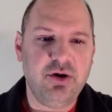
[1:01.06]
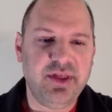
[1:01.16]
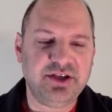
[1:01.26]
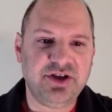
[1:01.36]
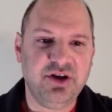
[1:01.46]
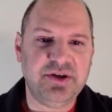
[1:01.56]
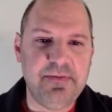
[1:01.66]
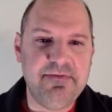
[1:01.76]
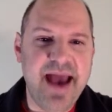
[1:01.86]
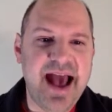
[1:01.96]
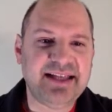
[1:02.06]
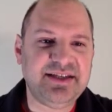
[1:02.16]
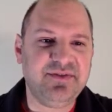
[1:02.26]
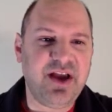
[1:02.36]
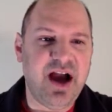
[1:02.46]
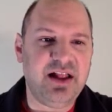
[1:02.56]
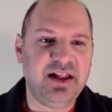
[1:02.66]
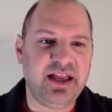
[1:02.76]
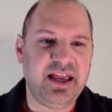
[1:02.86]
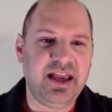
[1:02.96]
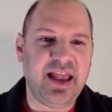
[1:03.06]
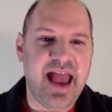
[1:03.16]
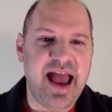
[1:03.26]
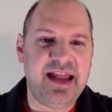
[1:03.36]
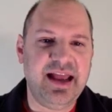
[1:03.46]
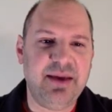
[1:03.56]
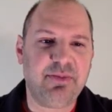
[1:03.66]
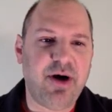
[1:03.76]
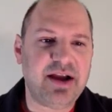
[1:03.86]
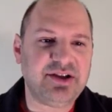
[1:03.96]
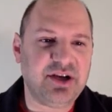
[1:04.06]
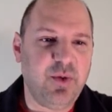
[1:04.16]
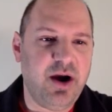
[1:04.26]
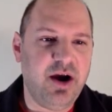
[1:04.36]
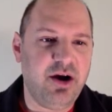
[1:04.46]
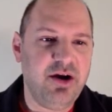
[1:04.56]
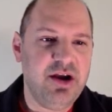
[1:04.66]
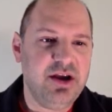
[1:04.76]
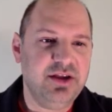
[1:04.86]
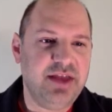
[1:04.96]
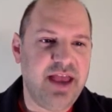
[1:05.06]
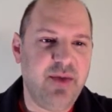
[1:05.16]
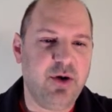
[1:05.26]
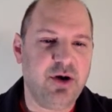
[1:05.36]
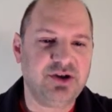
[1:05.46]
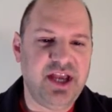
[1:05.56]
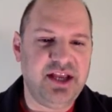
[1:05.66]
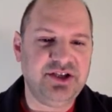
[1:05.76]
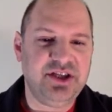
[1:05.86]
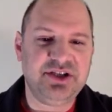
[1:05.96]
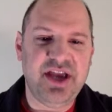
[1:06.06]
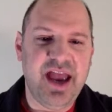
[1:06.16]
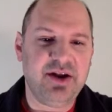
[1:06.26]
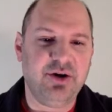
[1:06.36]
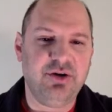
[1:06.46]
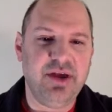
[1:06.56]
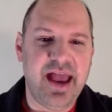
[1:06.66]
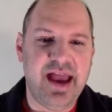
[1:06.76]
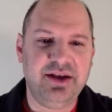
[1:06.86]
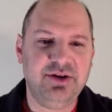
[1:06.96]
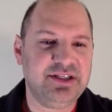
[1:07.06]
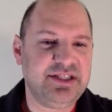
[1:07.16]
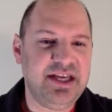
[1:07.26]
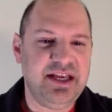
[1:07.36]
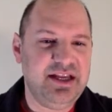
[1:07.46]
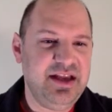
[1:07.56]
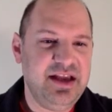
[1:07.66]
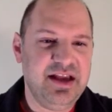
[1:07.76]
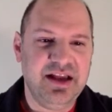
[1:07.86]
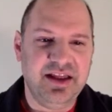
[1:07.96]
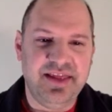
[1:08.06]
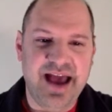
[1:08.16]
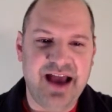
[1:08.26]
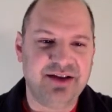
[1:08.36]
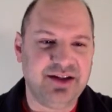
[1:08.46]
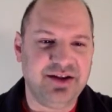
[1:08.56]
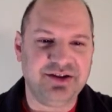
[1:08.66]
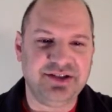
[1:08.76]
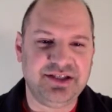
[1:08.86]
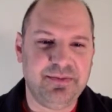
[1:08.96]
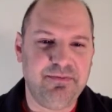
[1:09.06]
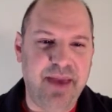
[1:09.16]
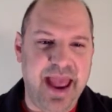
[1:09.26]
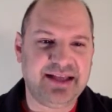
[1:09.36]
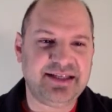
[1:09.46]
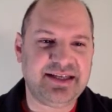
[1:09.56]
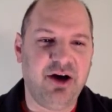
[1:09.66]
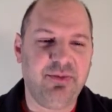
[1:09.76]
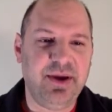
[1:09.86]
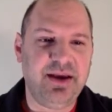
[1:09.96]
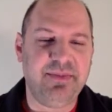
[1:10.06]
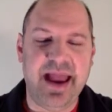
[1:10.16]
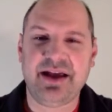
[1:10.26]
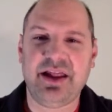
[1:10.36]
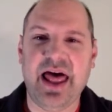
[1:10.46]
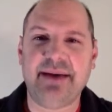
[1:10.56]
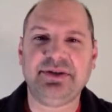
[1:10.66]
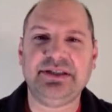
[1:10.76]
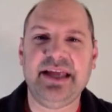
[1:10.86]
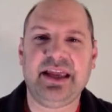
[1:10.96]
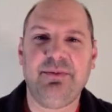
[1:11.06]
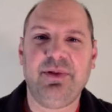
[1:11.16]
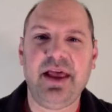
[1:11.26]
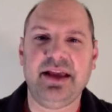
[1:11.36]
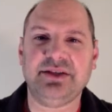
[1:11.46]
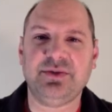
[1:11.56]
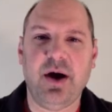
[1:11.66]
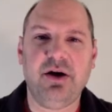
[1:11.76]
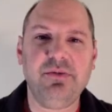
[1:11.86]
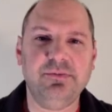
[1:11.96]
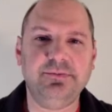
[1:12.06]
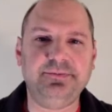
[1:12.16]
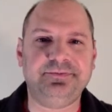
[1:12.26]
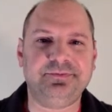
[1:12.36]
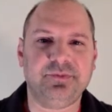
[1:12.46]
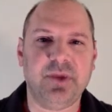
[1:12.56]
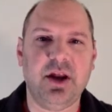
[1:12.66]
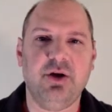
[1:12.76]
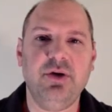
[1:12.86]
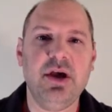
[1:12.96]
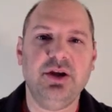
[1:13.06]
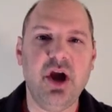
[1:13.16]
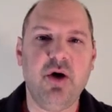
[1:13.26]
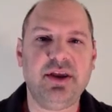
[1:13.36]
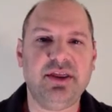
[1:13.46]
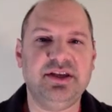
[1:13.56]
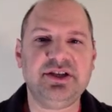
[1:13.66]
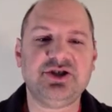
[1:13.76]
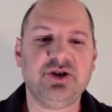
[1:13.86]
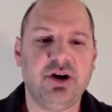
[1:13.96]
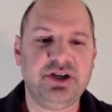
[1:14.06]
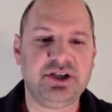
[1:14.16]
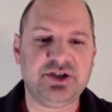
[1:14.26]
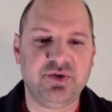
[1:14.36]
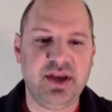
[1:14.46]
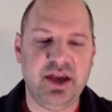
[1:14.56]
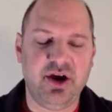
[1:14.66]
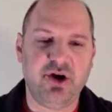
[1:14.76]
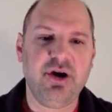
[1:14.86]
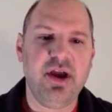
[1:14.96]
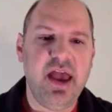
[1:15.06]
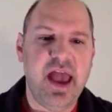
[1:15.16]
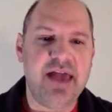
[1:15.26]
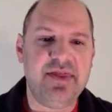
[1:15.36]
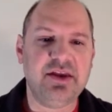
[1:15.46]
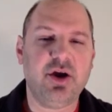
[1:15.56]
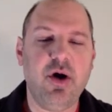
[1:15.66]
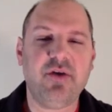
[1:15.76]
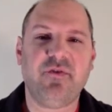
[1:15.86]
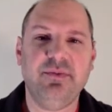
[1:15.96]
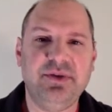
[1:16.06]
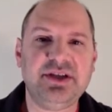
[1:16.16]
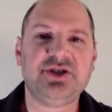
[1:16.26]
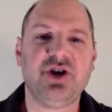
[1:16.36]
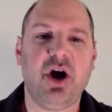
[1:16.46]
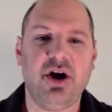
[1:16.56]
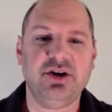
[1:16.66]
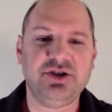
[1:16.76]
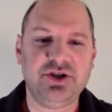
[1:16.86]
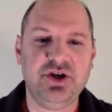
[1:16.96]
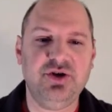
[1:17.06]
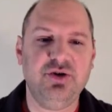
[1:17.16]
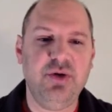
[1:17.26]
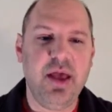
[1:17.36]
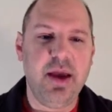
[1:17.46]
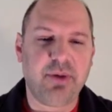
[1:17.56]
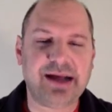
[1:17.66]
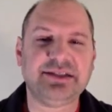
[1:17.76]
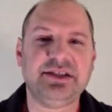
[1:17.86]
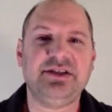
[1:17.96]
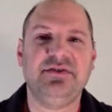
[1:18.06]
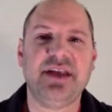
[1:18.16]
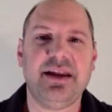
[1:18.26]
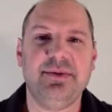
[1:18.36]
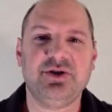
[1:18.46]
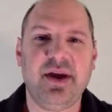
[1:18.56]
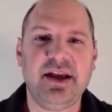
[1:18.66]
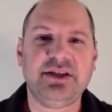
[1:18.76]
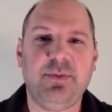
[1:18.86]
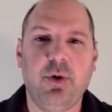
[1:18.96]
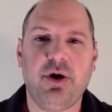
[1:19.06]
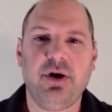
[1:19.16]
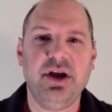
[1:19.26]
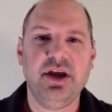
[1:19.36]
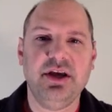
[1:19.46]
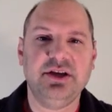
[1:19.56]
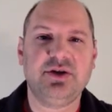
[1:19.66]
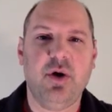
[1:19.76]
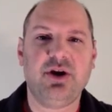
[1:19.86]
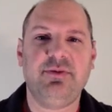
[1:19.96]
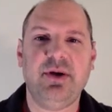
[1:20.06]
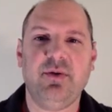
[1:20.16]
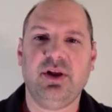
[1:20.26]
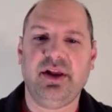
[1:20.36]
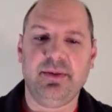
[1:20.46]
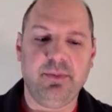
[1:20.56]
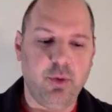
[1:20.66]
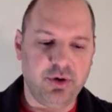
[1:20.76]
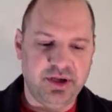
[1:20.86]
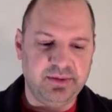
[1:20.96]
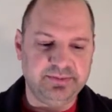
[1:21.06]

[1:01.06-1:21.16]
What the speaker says: that shows massive gullying at a project where they were changing the channel, and you can see that there's this bank scalloping, bank collapses taking place. Well, knowing the discharge history here and then going from discharge to process of sediment transport is going to be really important.